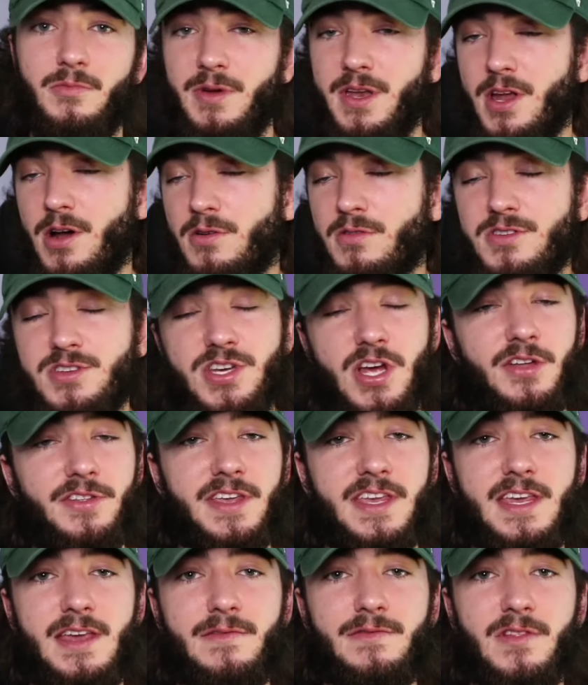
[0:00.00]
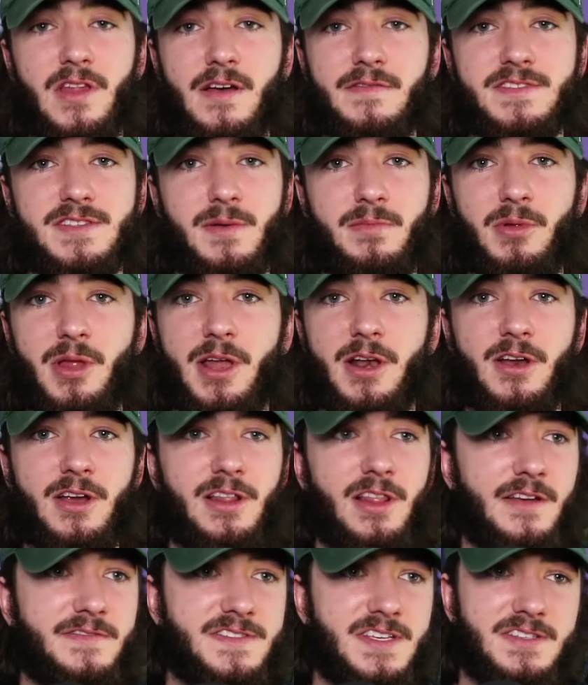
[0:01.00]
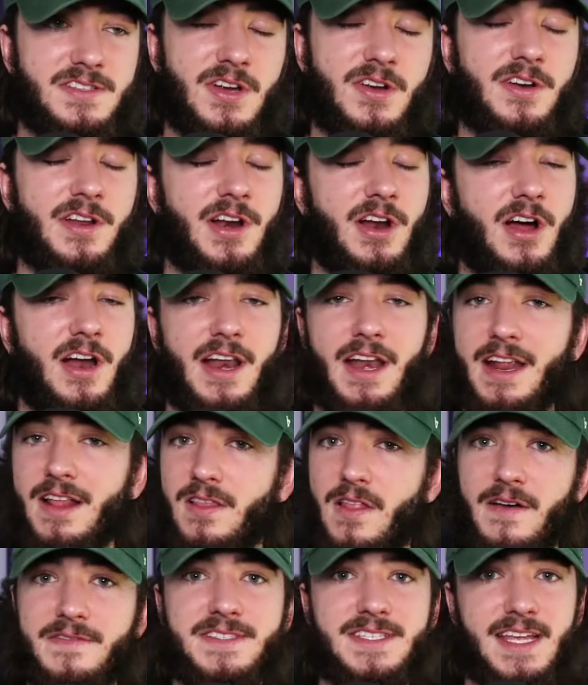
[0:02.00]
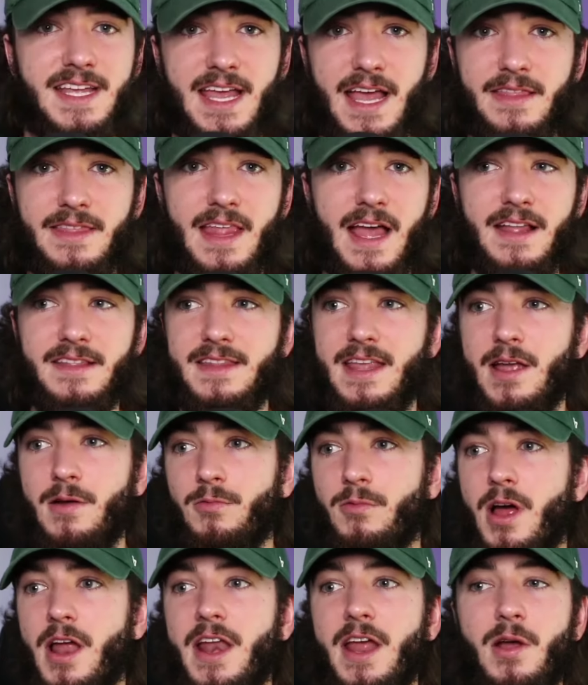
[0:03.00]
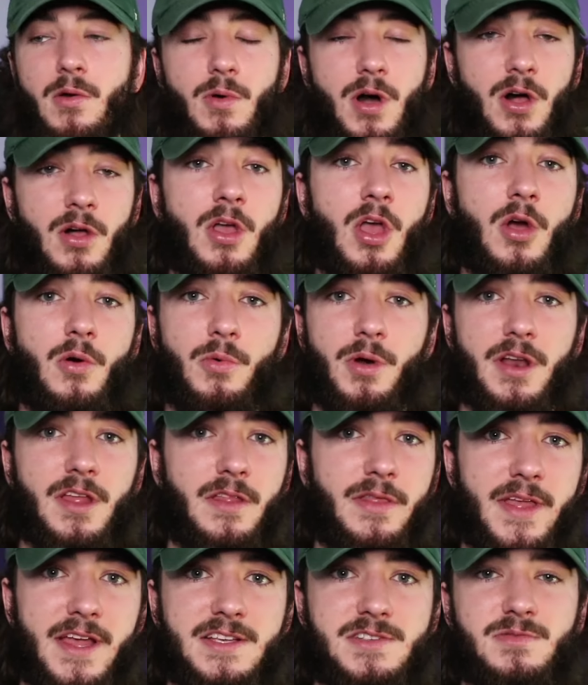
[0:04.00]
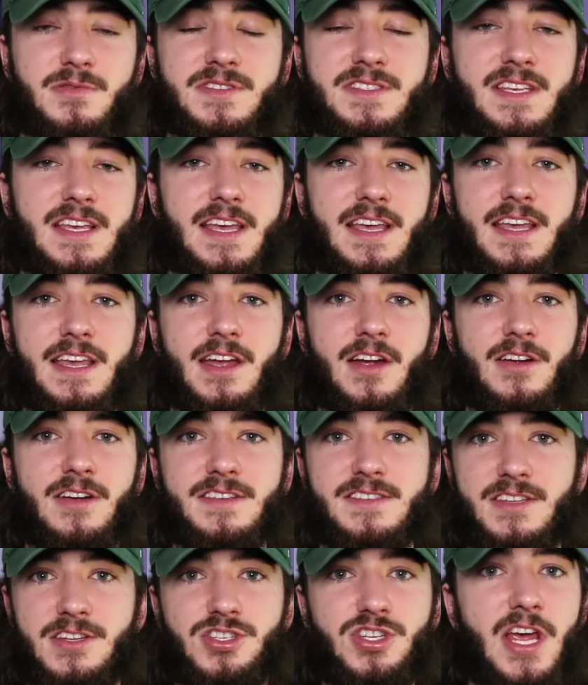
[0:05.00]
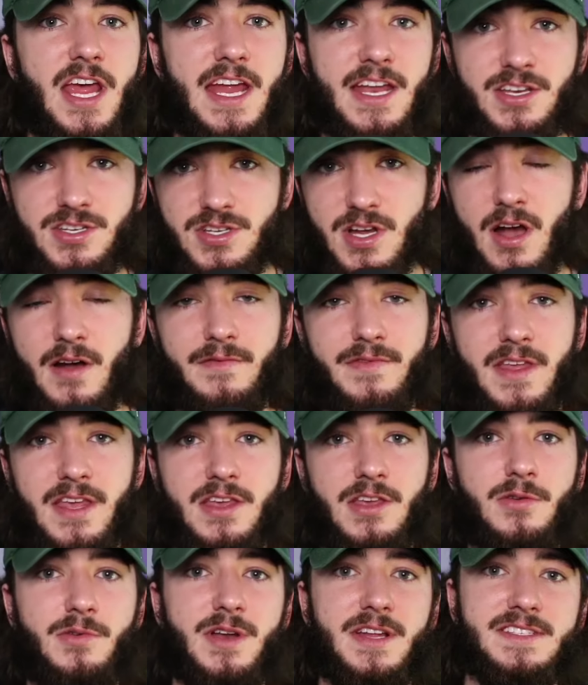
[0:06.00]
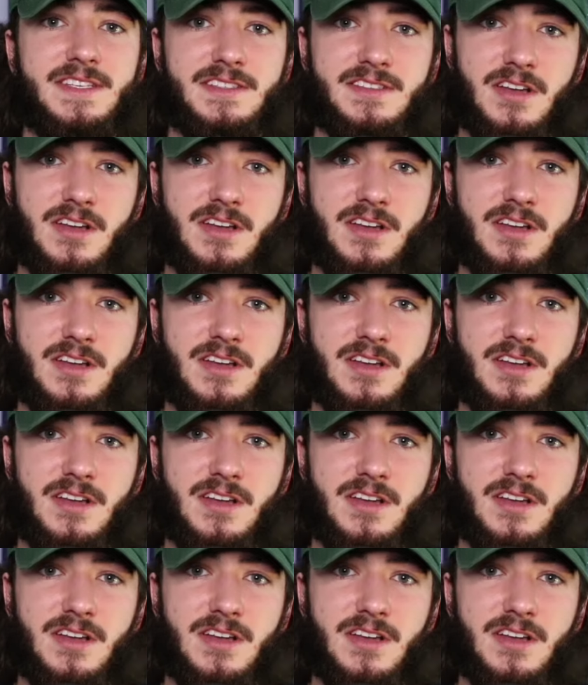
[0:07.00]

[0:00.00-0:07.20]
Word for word: We know Sheldon Keefe loves the blender. He loves to turn it on and he loves to get that thing running. Well, one of the things we're seeing here is the change of the units.